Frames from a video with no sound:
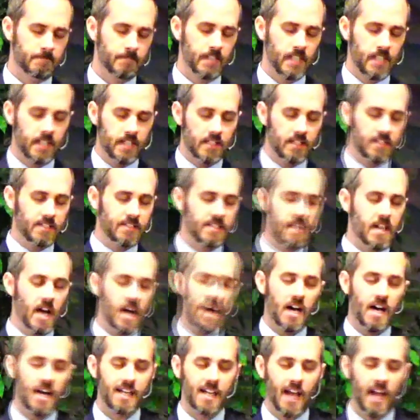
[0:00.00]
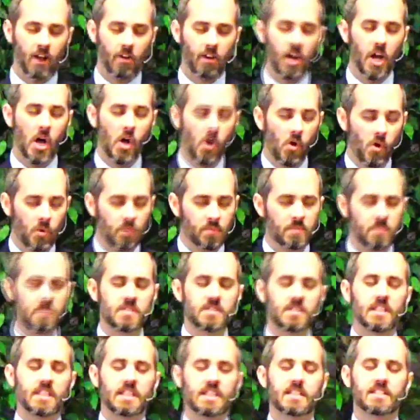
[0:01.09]
That it is not our
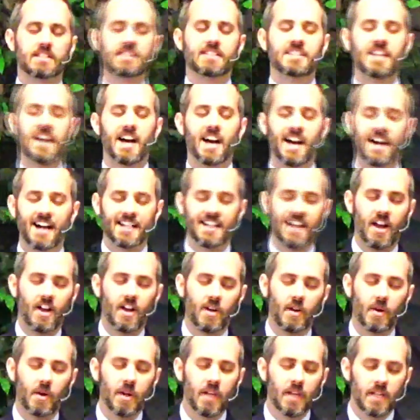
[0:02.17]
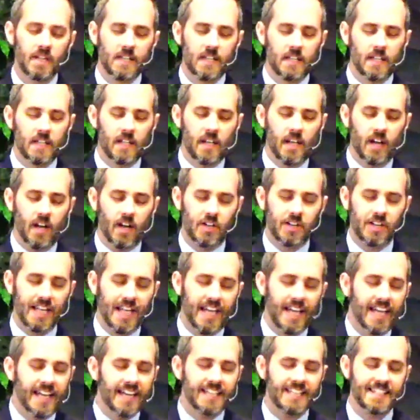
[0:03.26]
homes, it is not our, our
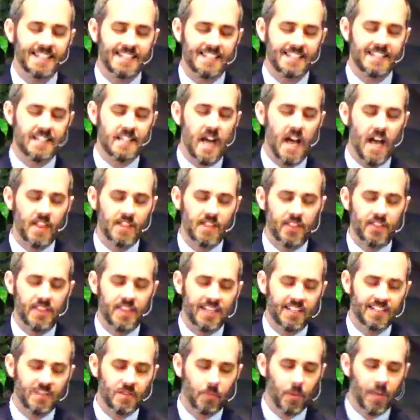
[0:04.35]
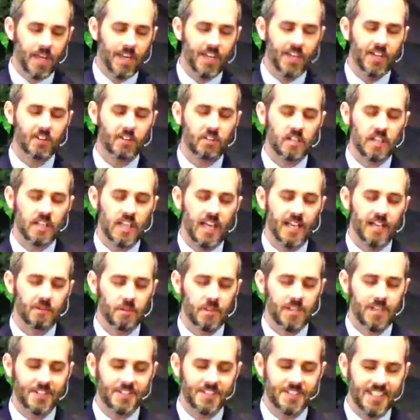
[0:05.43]
land, it is not the things that we can create
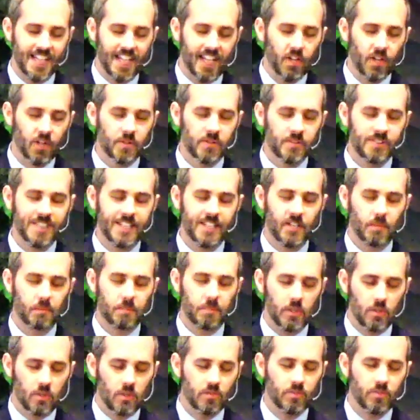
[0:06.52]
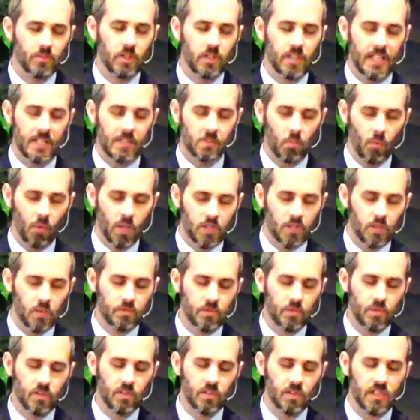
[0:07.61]
with ourselves that are beautiful and
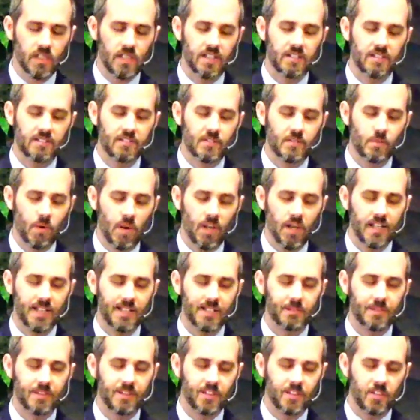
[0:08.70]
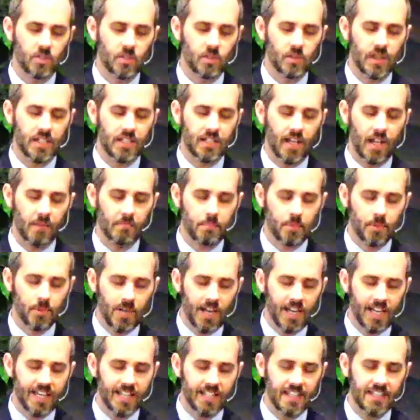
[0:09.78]
wonderful. It is dwelling with you. And I
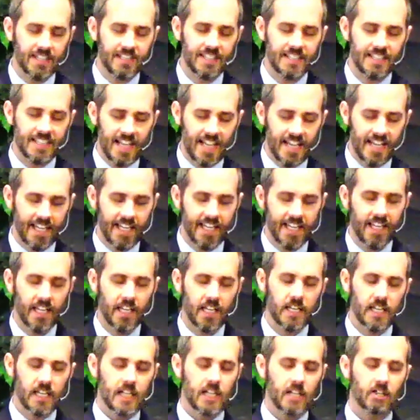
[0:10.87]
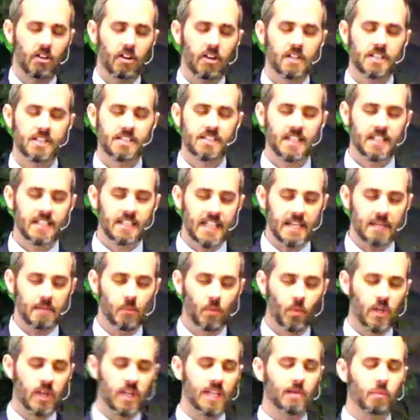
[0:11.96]
pray that today, here on a Sunday
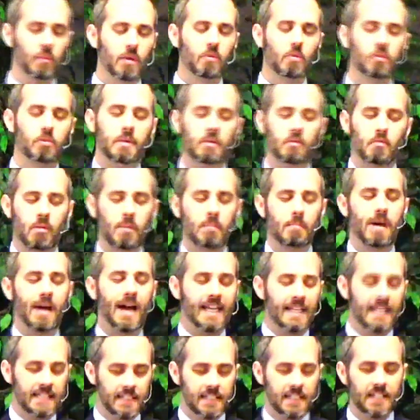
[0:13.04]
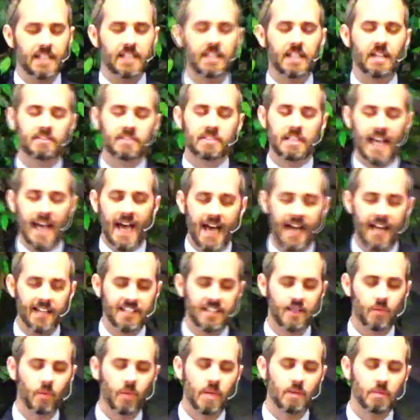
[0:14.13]
morning, we would be reminded of that,
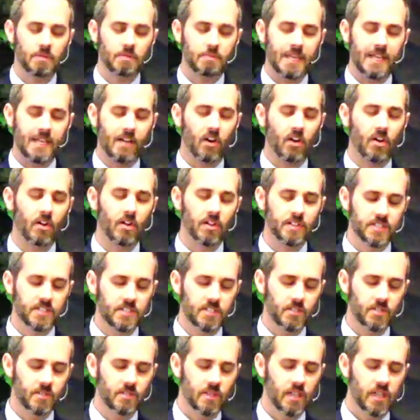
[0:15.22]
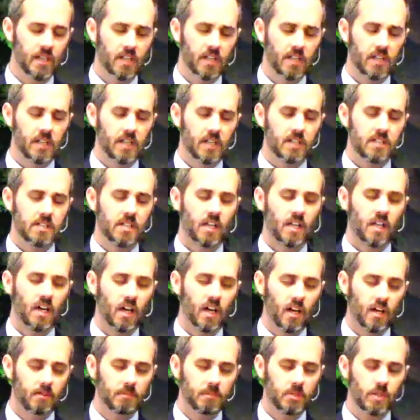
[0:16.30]
that we would be called to, to
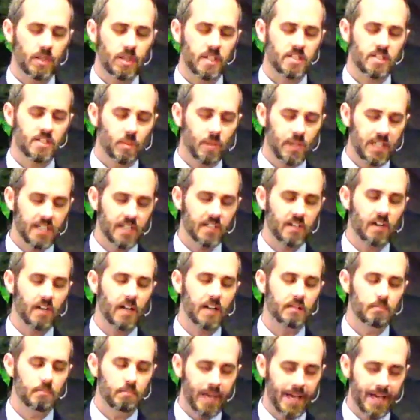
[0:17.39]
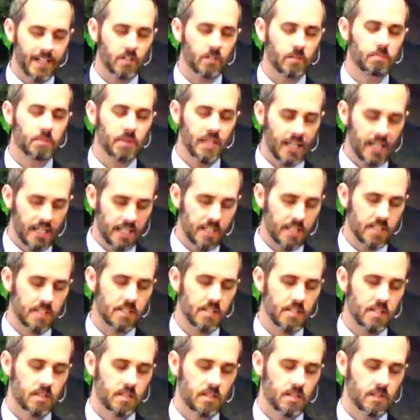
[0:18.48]
come to a sweeter and better
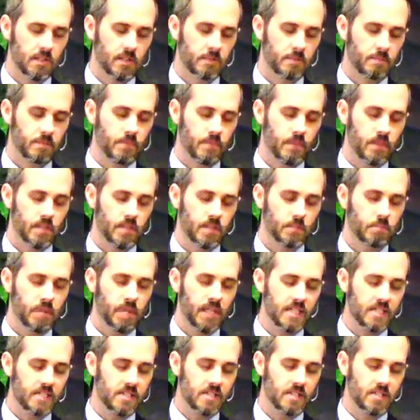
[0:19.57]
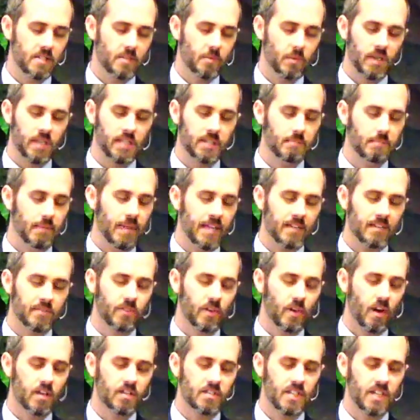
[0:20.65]
place than the places that we can make
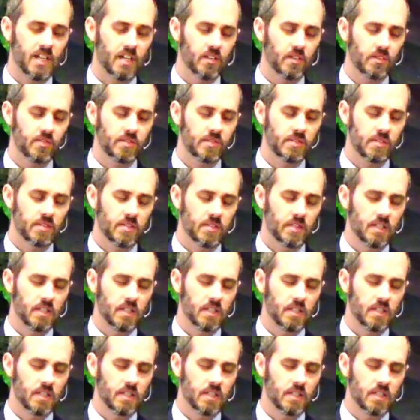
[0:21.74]
for ourselves.